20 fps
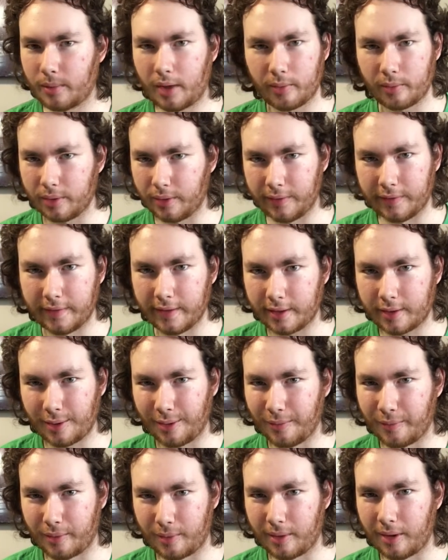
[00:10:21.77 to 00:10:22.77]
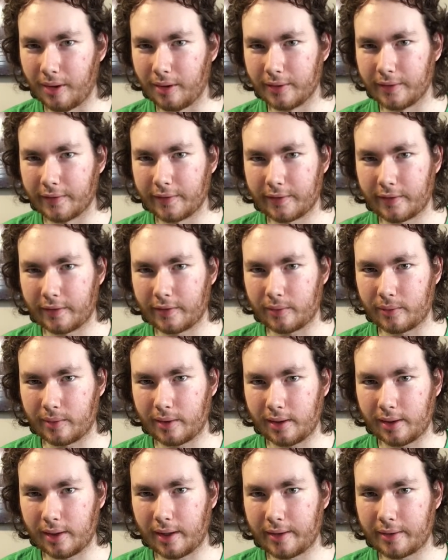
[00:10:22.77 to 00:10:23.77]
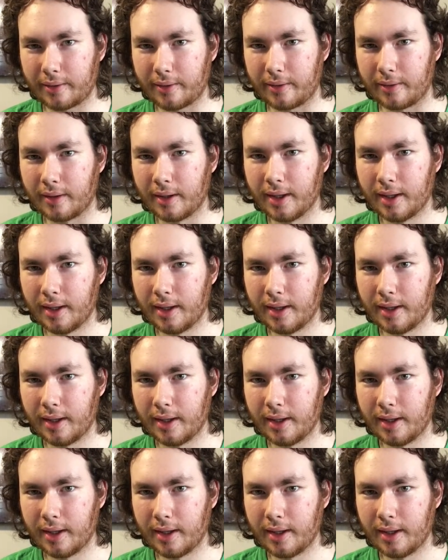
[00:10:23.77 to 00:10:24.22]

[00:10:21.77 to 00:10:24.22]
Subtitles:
a real dick overall. Just doesn't really let her